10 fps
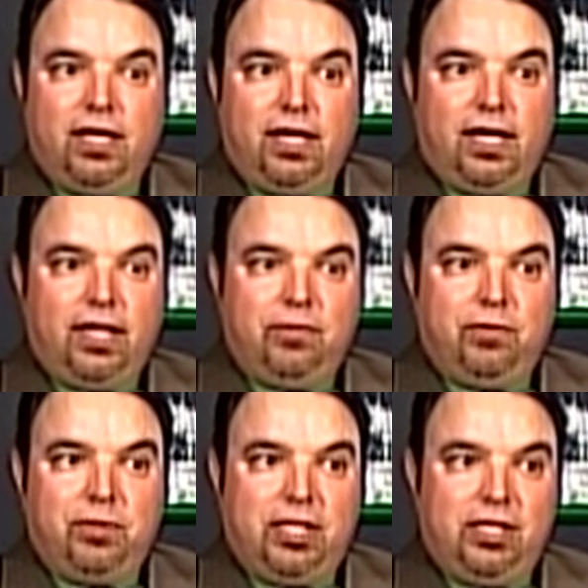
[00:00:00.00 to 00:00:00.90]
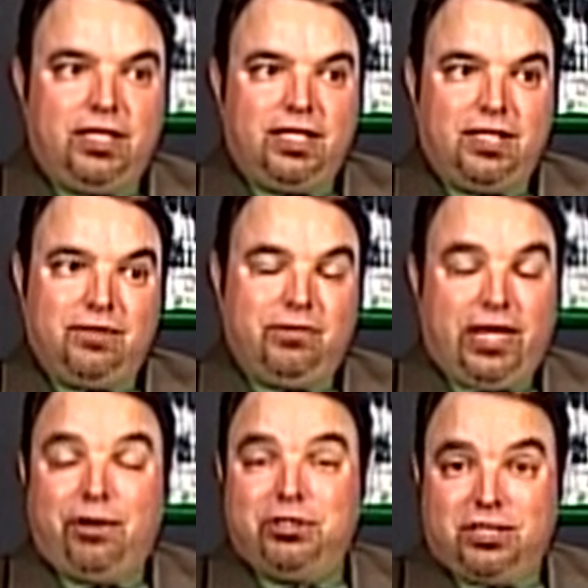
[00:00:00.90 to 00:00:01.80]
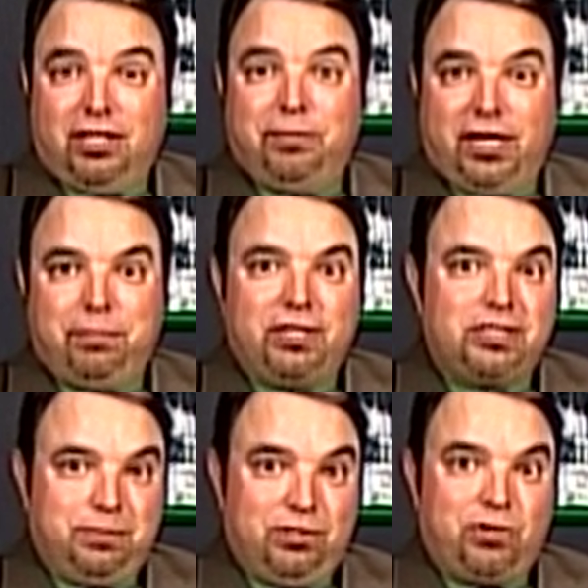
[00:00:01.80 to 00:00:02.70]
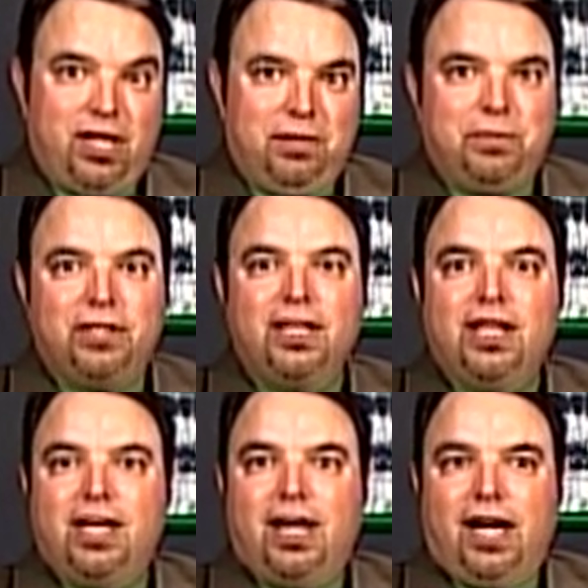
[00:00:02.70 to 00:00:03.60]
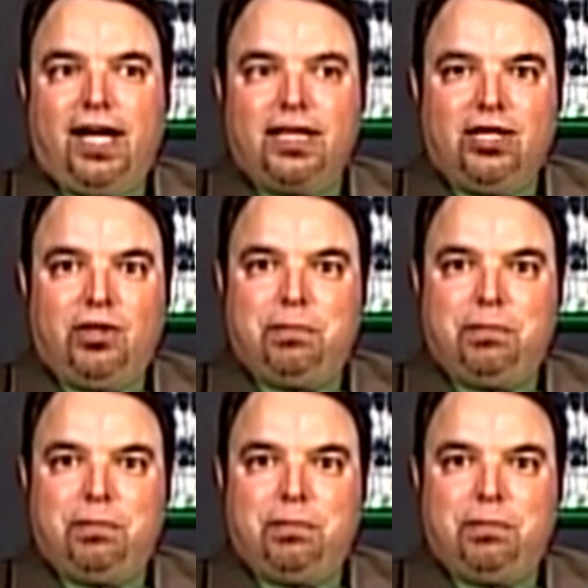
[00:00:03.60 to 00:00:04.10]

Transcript: Now he's an alumni because he's been traded, but he